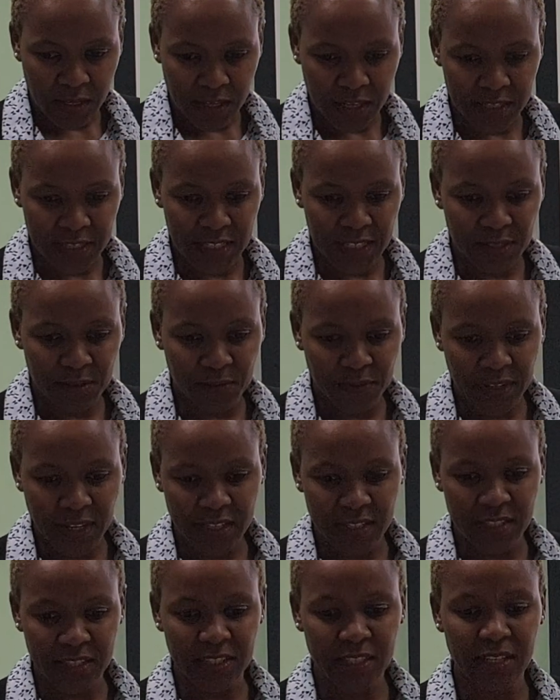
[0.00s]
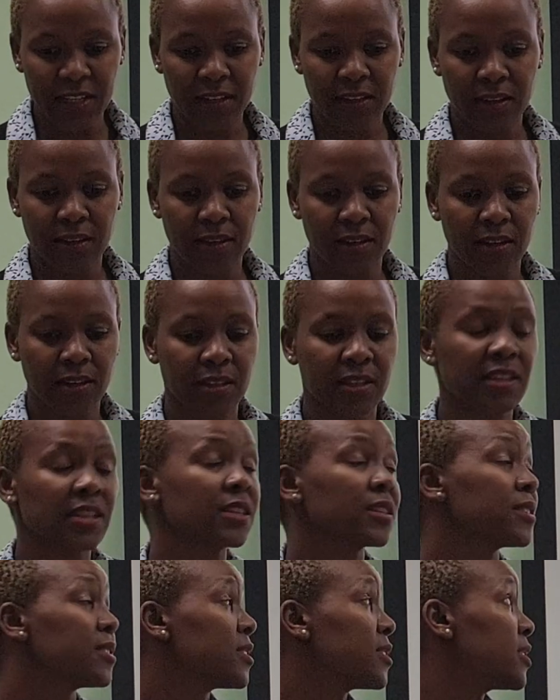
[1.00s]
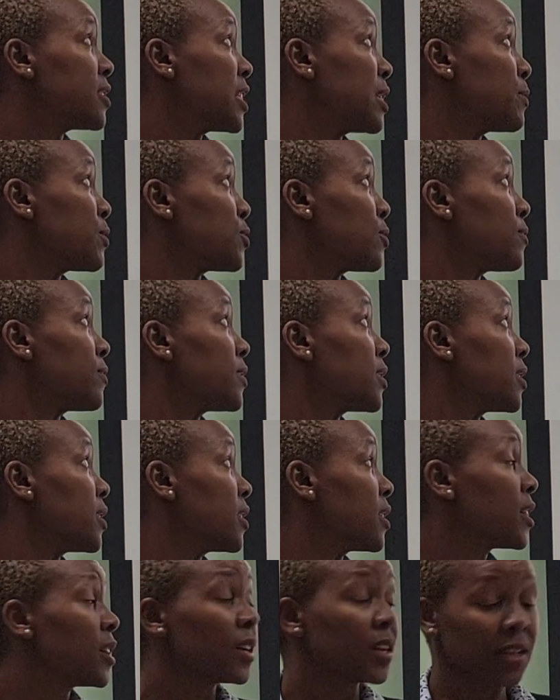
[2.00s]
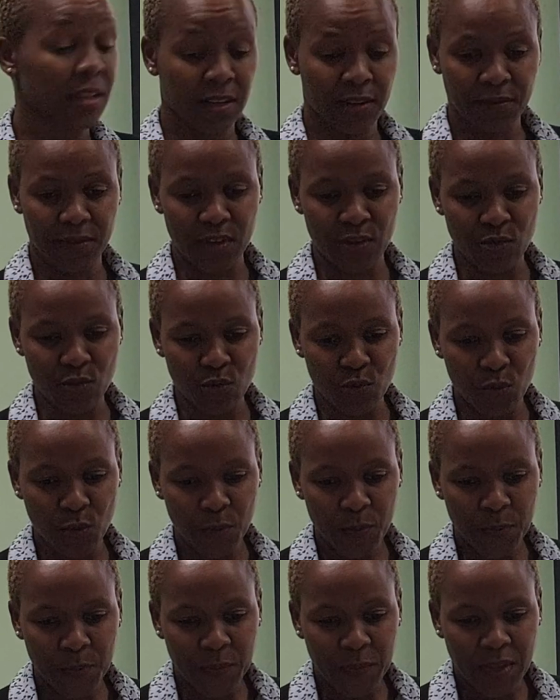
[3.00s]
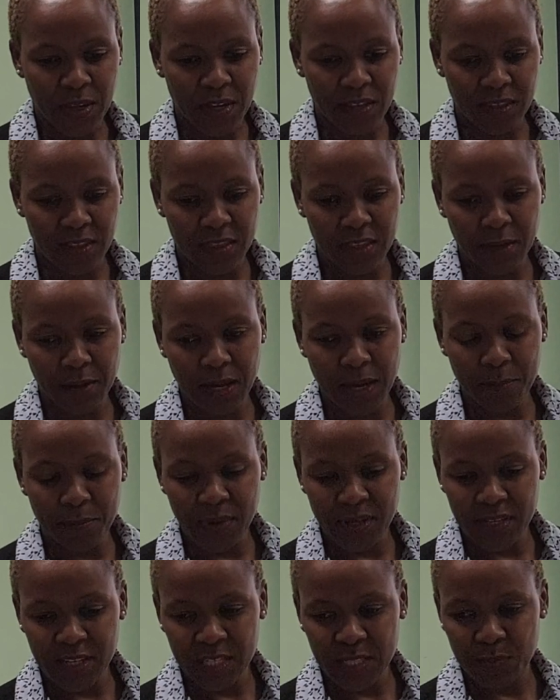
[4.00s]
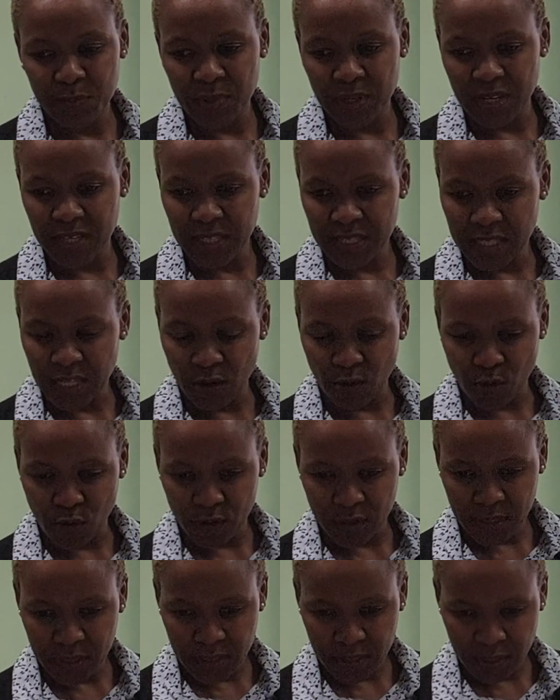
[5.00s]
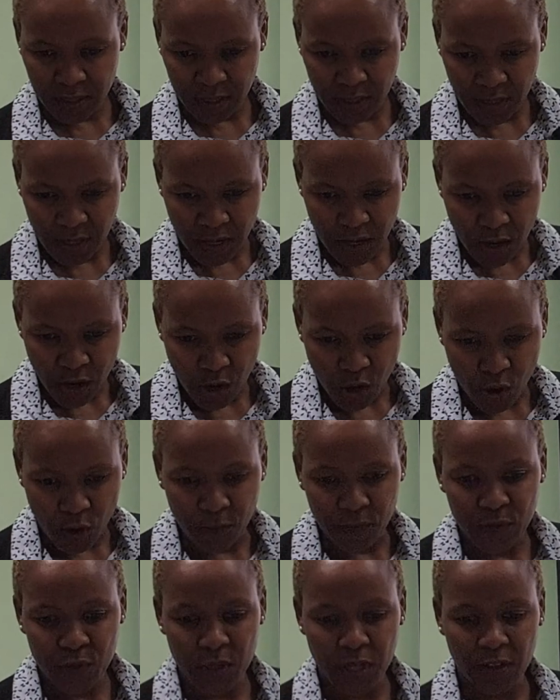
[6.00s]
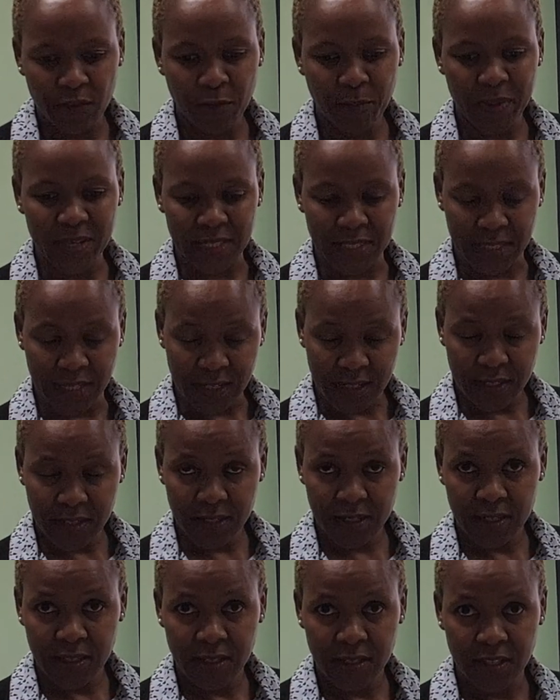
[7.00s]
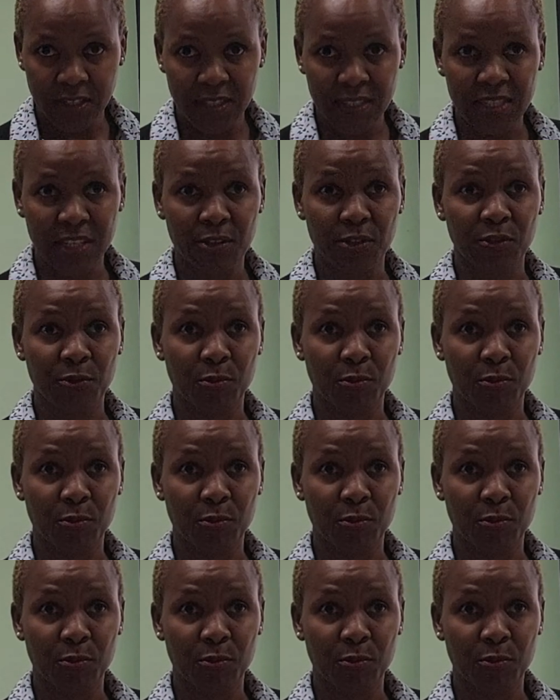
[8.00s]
a significant increase in terms of the revenue. And then the company experienced a loss of 12% instead of